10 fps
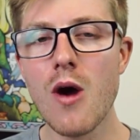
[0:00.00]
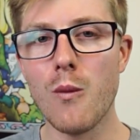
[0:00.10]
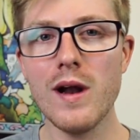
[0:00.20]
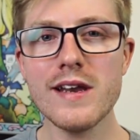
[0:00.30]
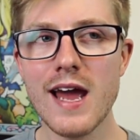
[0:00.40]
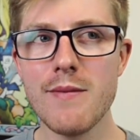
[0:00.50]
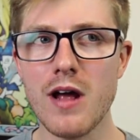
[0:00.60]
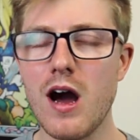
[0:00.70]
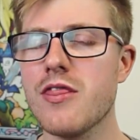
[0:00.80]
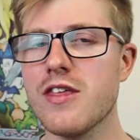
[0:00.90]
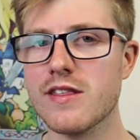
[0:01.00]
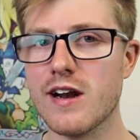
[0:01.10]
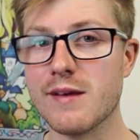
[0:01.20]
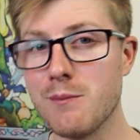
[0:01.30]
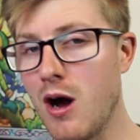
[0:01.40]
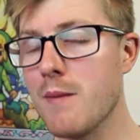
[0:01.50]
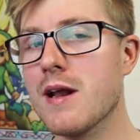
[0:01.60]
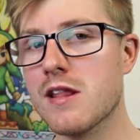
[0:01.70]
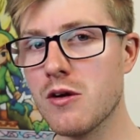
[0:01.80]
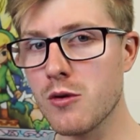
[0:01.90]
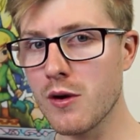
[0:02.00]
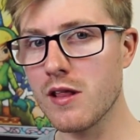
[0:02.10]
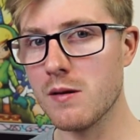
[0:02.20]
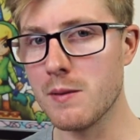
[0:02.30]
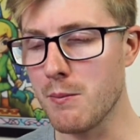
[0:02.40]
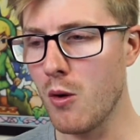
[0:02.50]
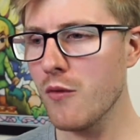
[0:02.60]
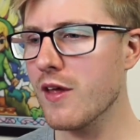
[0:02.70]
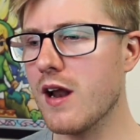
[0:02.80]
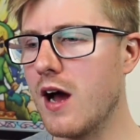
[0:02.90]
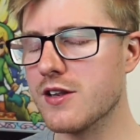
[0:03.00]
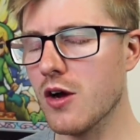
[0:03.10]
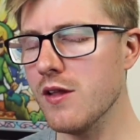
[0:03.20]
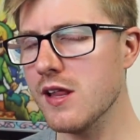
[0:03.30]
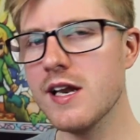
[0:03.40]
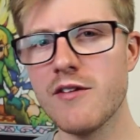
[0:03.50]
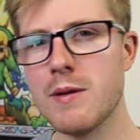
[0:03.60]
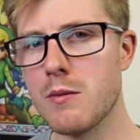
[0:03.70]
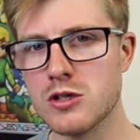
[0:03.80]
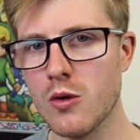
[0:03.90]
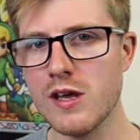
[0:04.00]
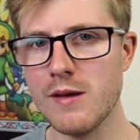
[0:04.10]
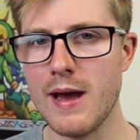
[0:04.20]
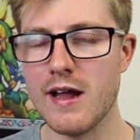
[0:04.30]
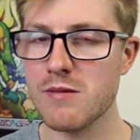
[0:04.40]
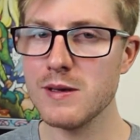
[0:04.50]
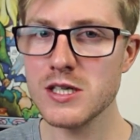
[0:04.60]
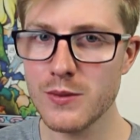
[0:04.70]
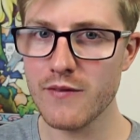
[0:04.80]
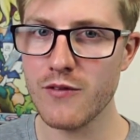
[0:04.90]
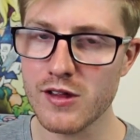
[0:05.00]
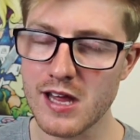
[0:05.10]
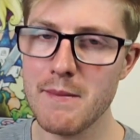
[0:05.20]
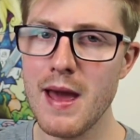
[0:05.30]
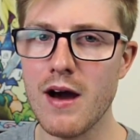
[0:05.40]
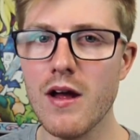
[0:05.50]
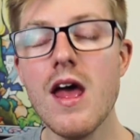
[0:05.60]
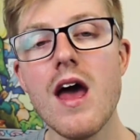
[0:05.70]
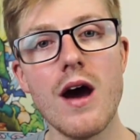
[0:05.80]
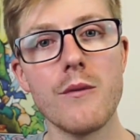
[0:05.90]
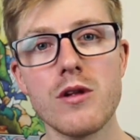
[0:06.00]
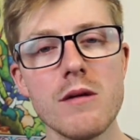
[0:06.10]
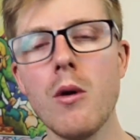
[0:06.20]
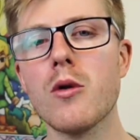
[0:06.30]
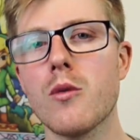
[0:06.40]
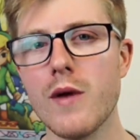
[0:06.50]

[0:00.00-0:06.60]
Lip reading: One game that I think that I might be able to sell you on a little bit more that I don't see enough people talking about, especially when it first came out, was Immortal